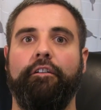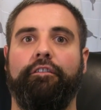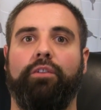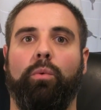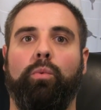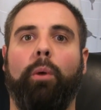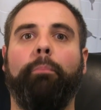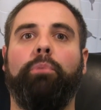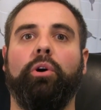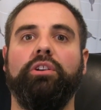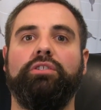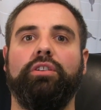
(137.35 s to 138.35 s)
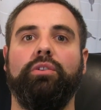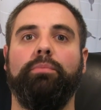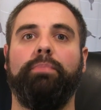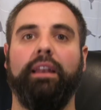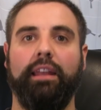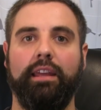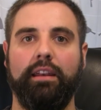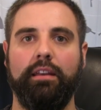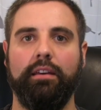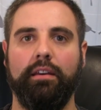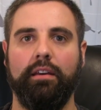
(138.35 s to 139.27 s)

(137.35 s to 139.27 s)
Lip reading: for 1.2 billion,